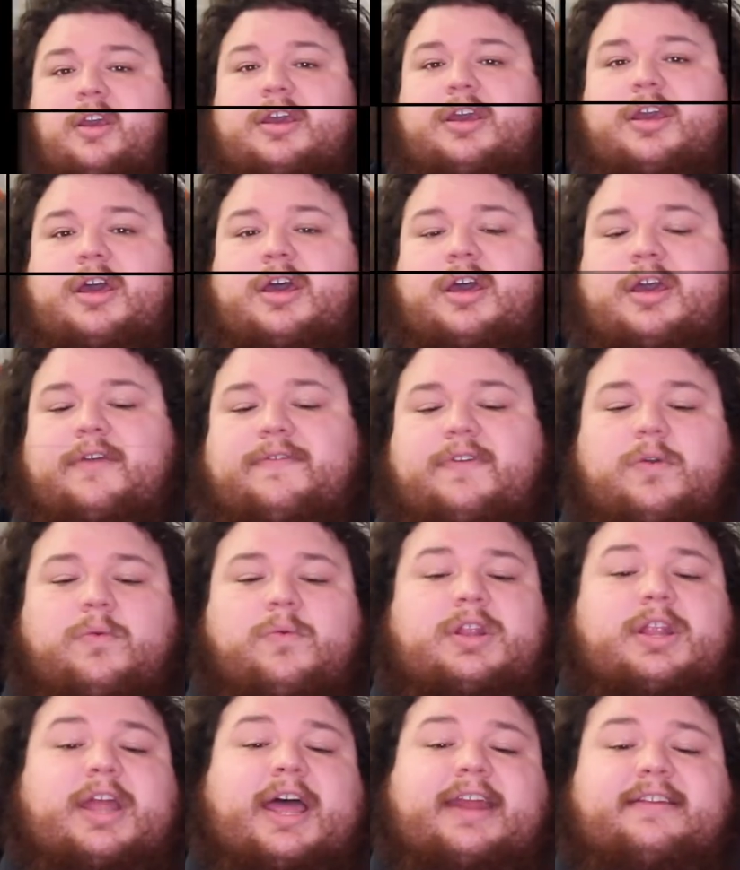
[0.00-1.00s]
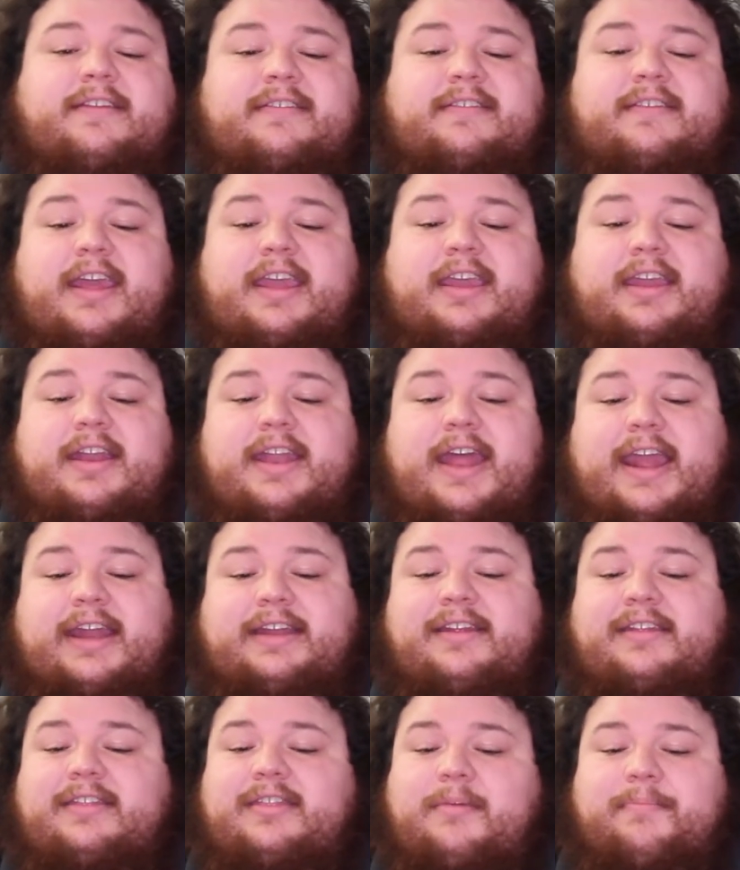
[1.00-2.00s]
If you would like to stay
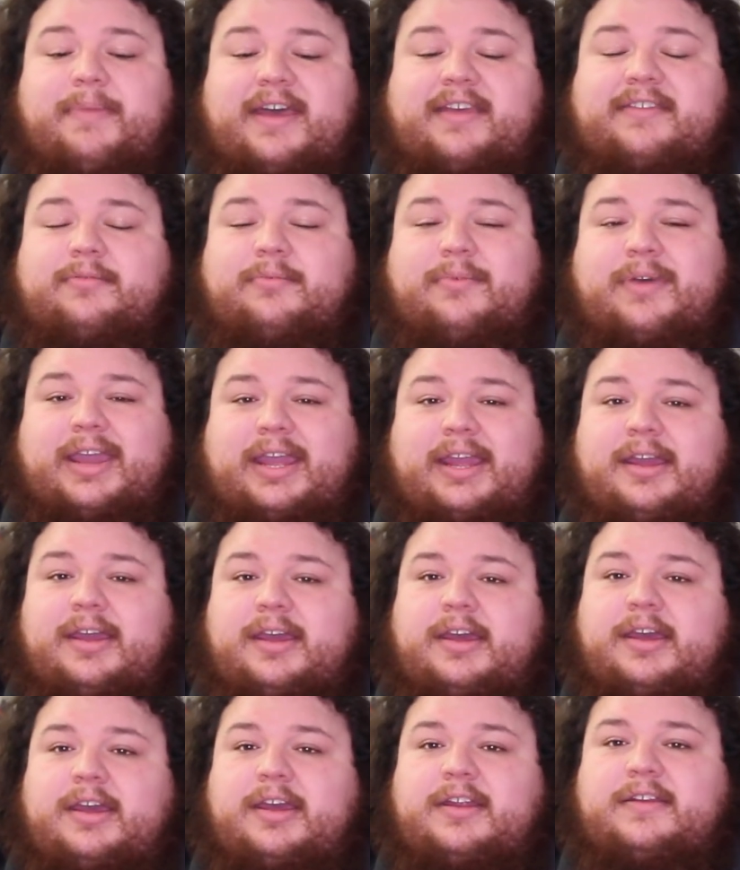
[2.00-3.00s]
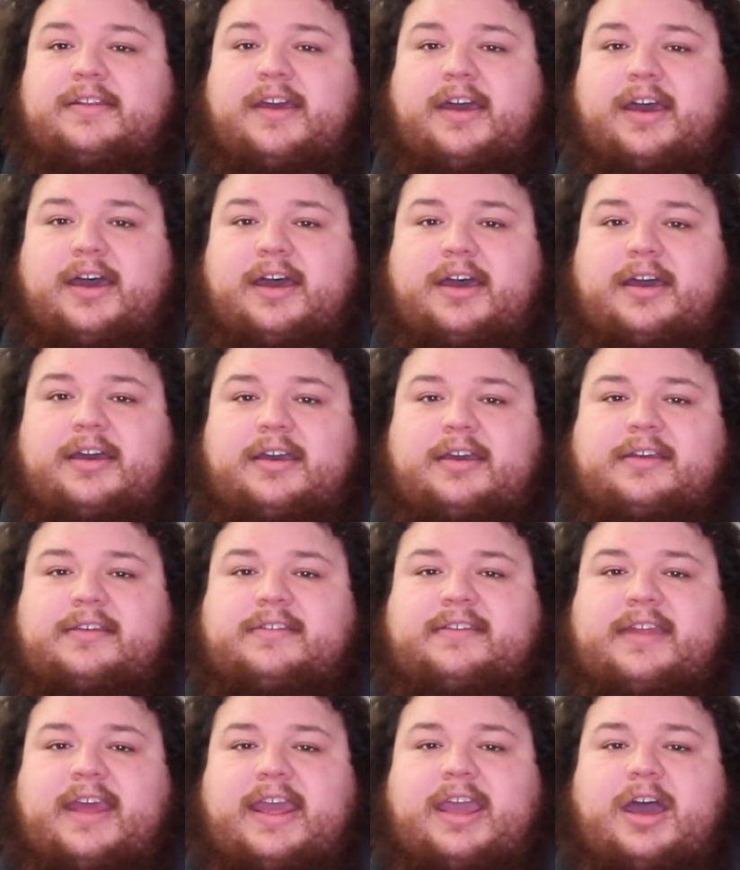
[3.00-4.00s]
connected, the best way to
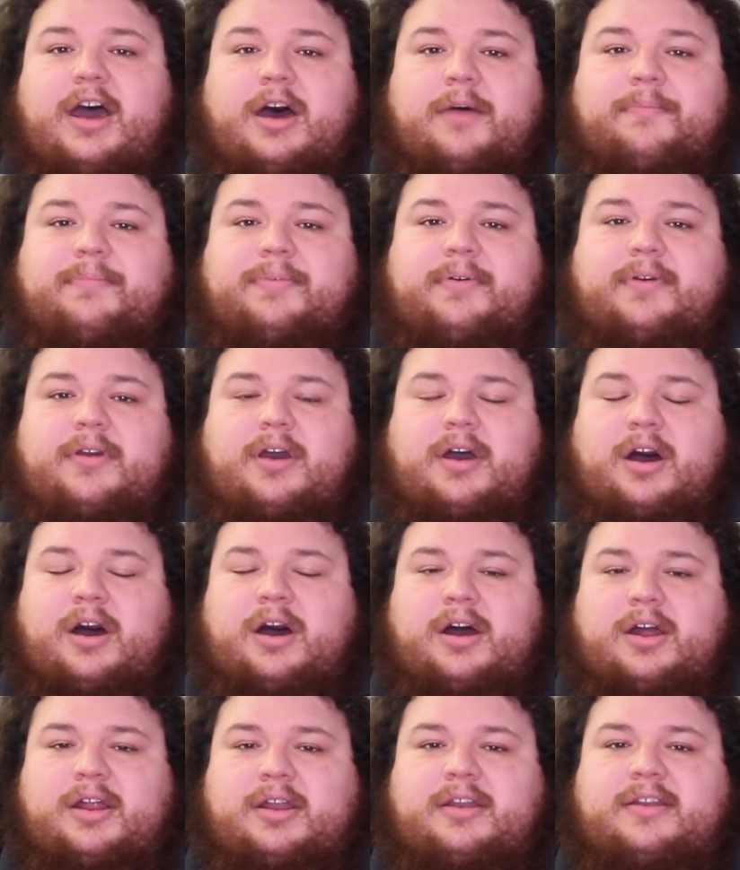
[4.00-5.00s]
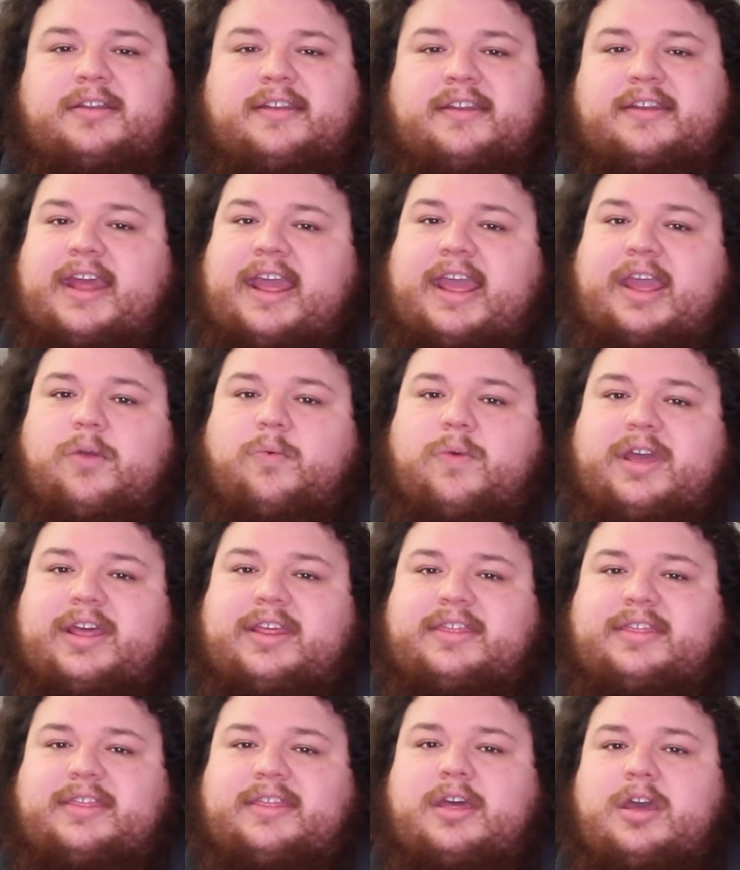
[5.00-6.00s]
stay up on to date
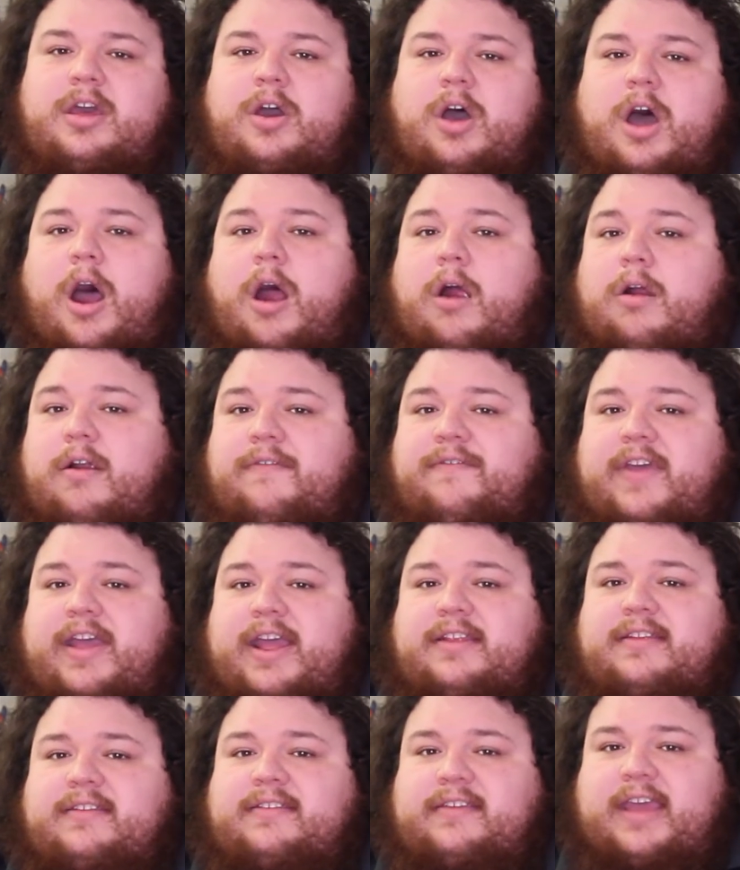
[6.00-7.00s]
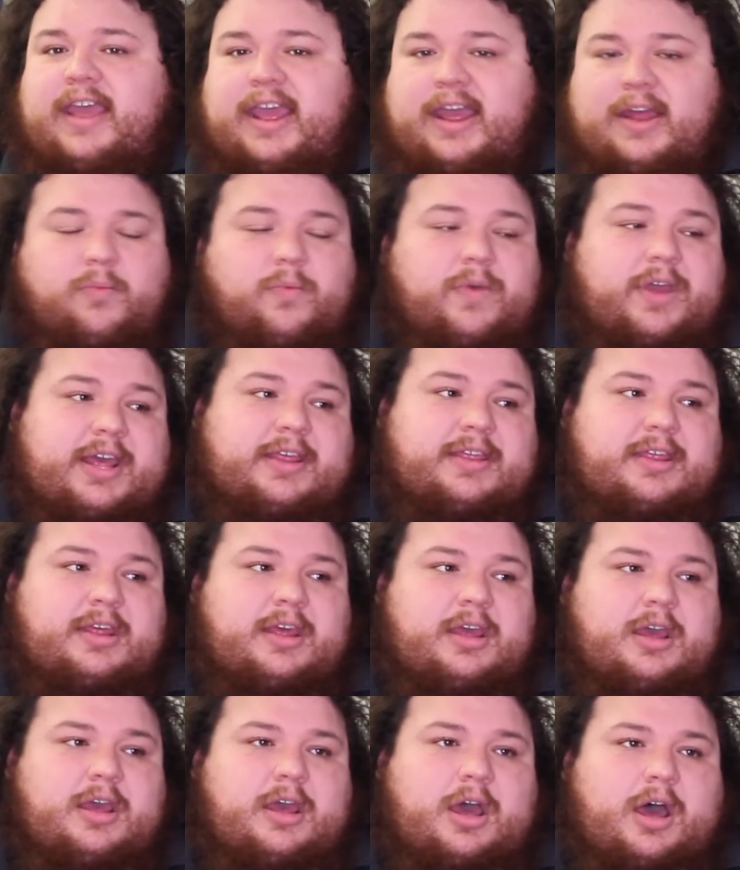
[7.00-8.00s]
with our events and with
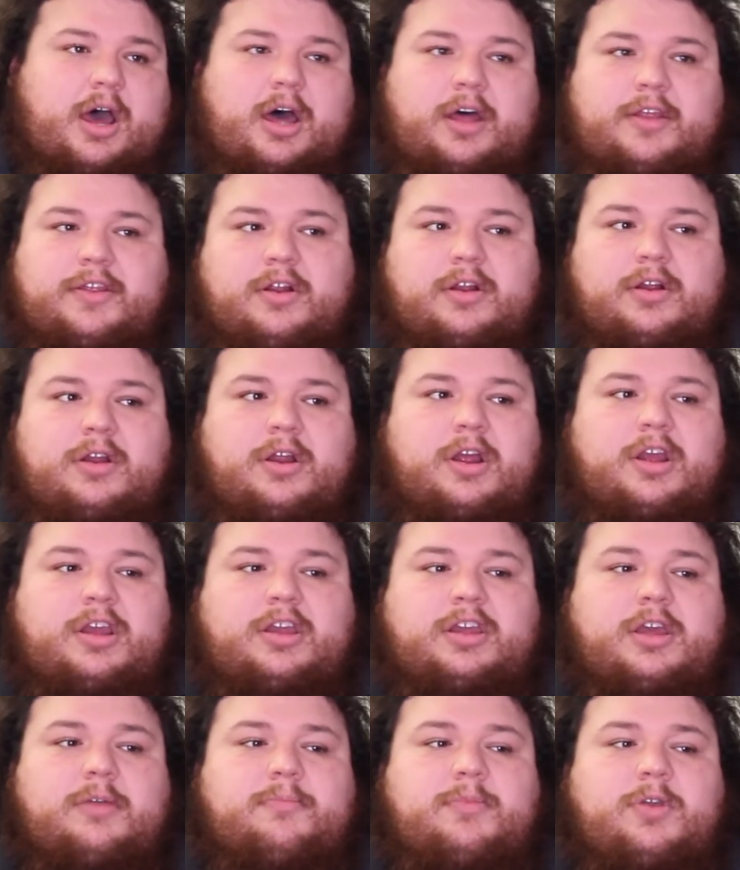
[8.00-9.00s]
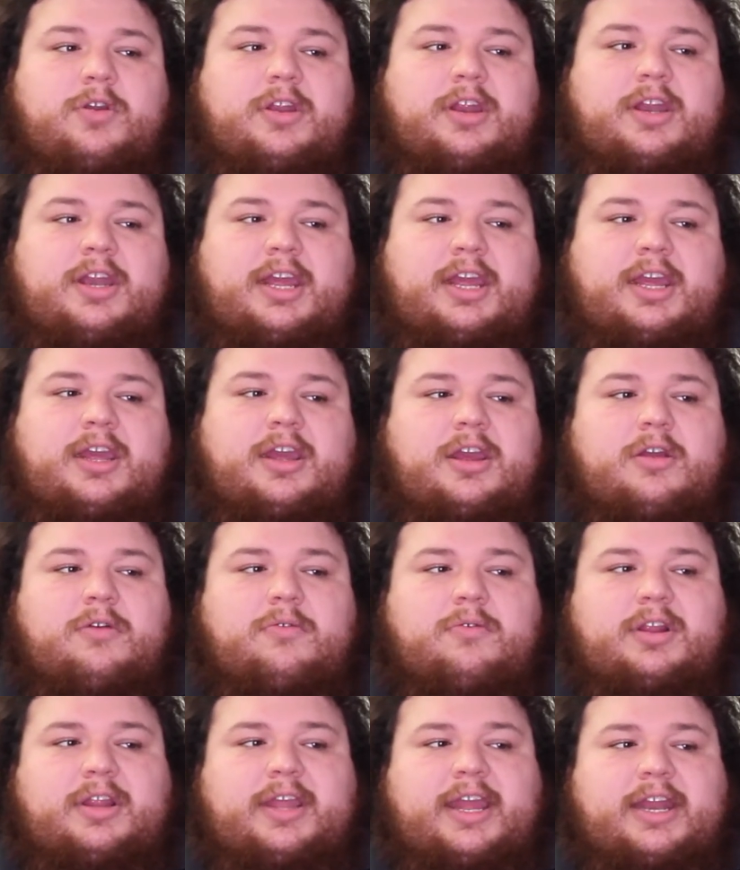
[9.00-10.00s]
other
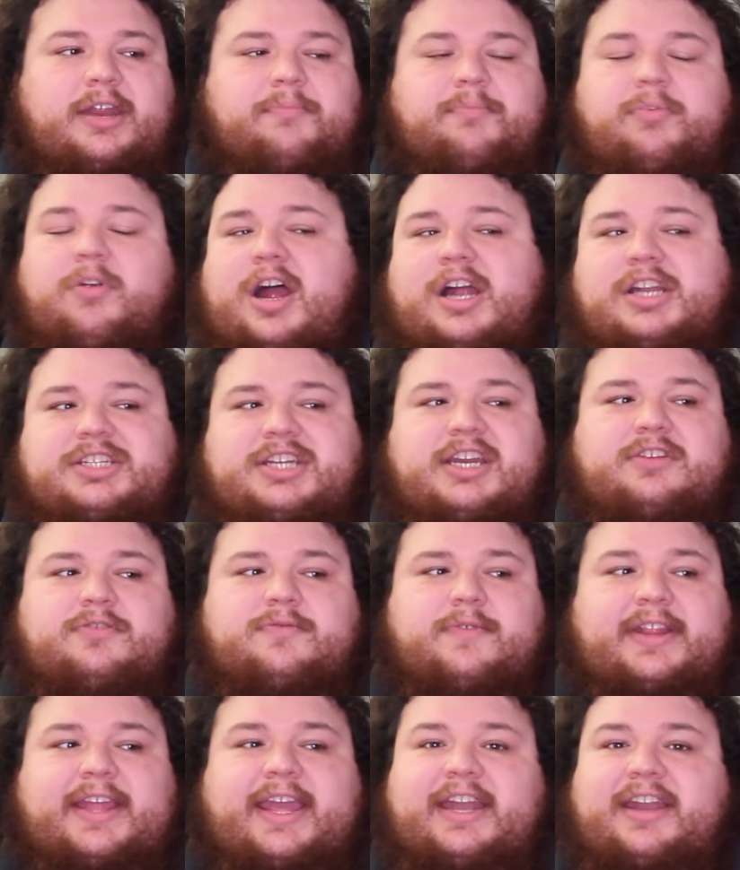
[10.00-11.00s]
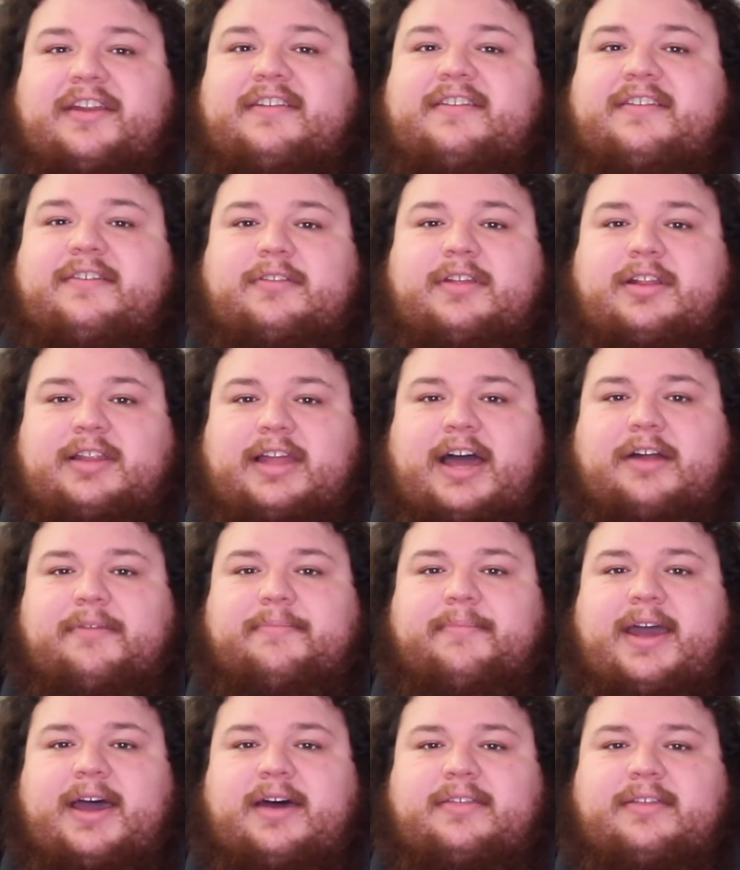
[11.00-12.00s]
community-related projects related to the
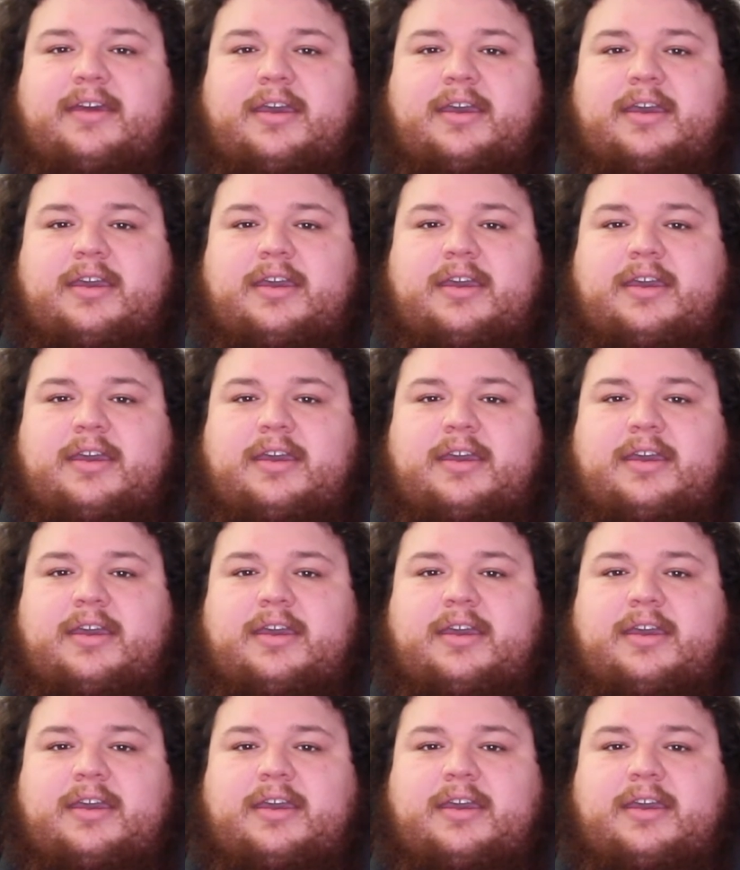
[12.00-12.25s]
Loudmouth,